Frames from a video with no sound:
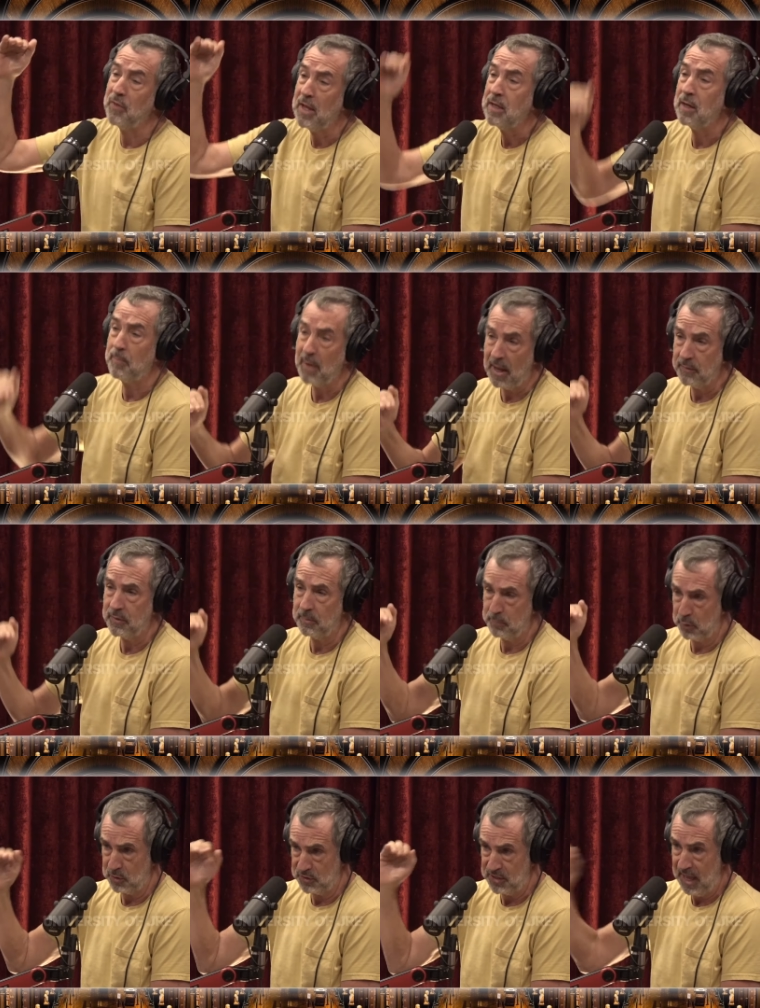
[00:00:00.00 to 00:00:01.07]
think about the
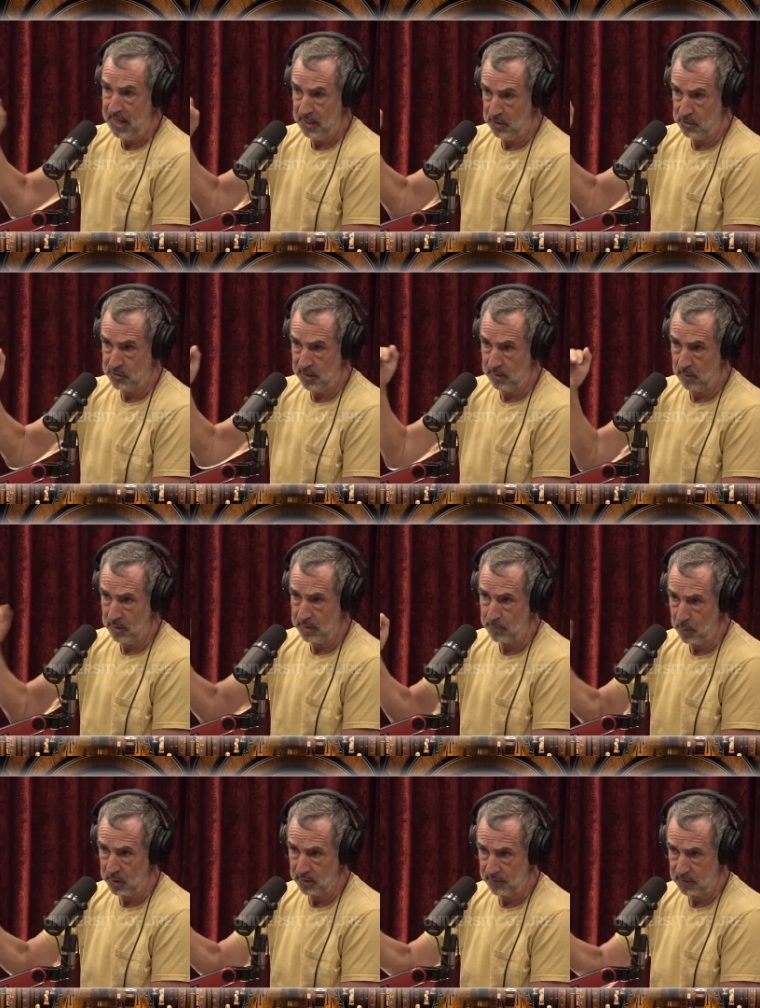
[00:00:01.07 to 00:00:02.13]
percentage that are on the
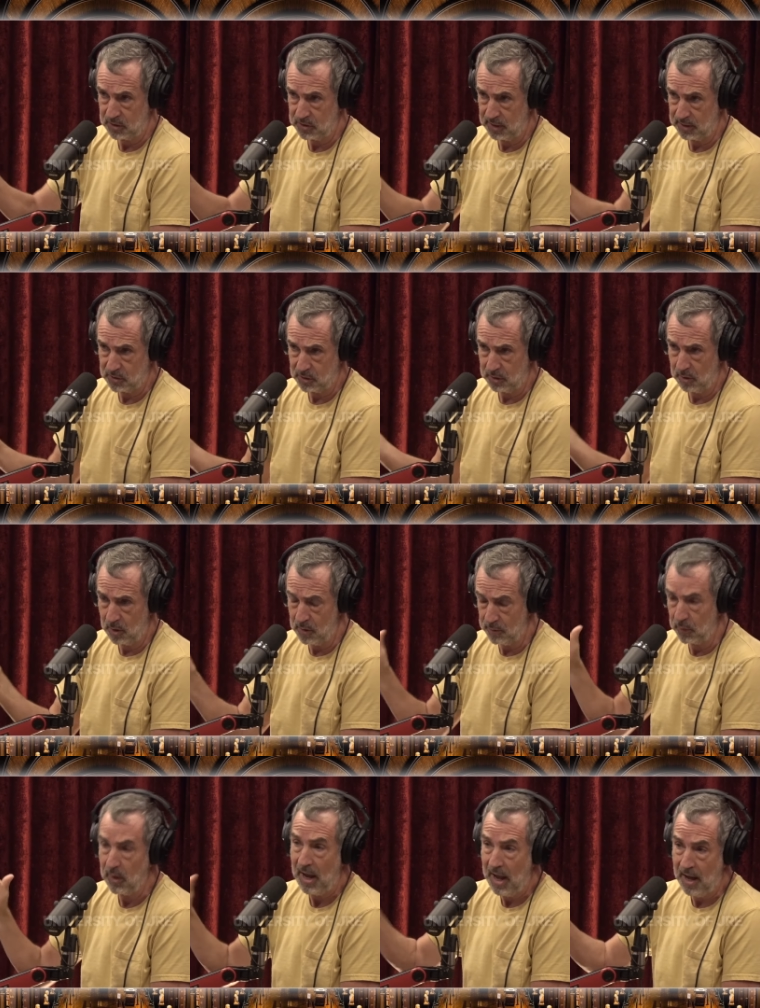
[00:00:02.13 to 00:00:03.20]
brink of extinction,
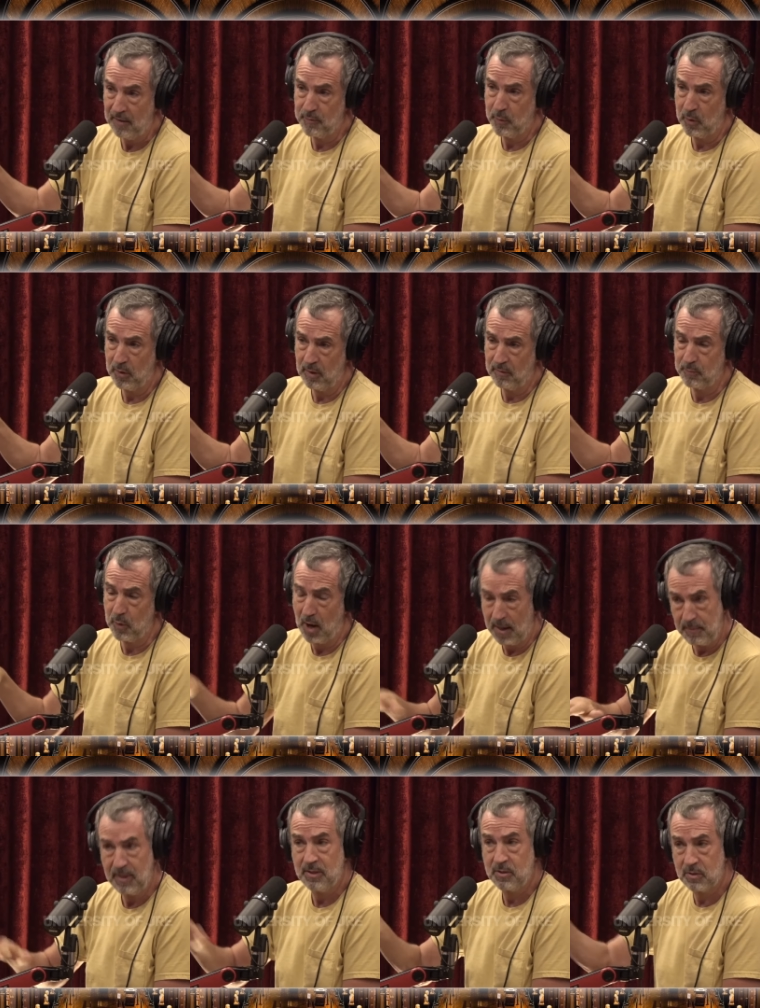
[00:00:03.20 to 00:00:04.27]
over half of
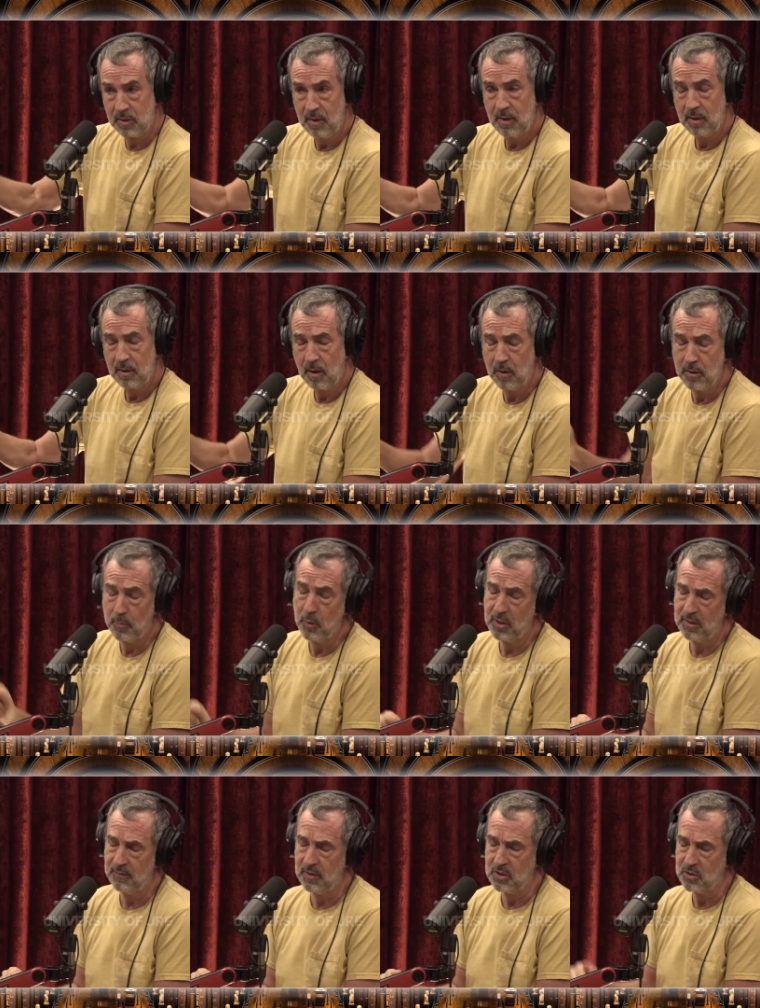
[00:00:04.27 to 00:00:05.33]
primates are on the
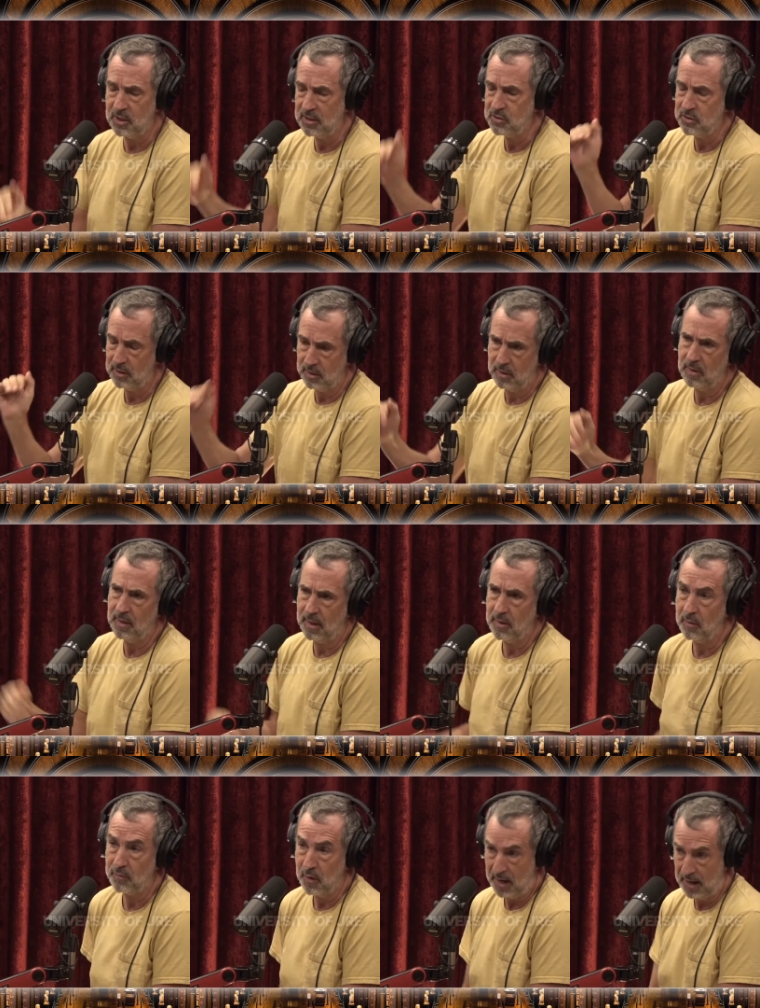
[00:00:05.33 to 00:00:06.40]
brink of extinction, uh,
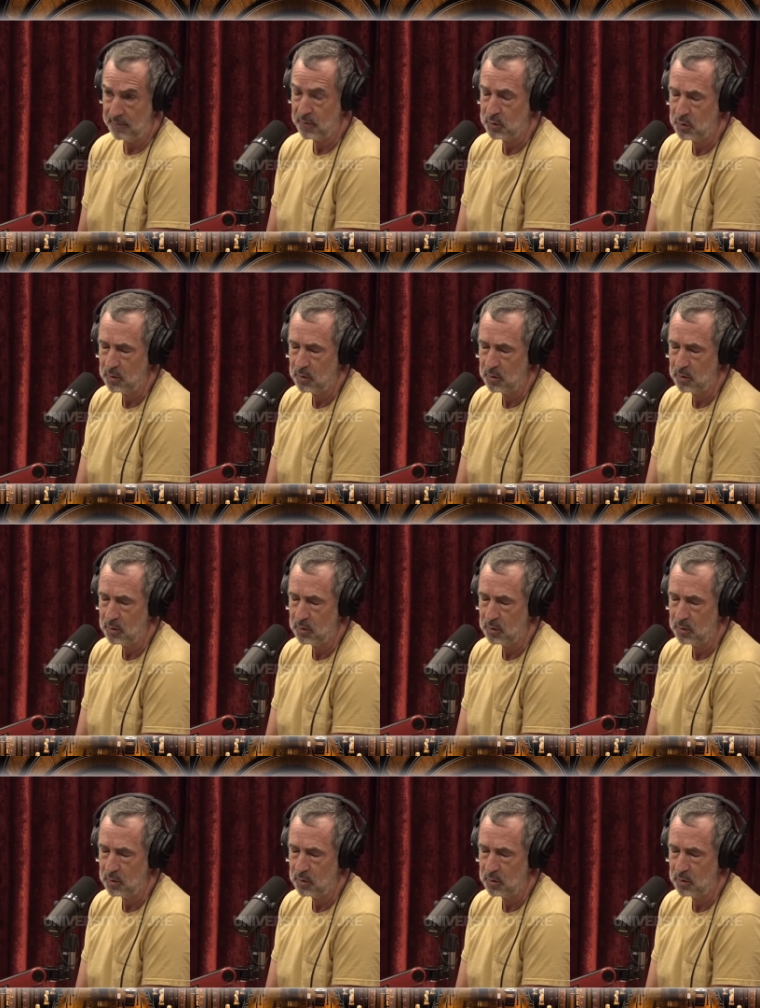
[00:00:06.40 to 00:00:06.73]
and over half of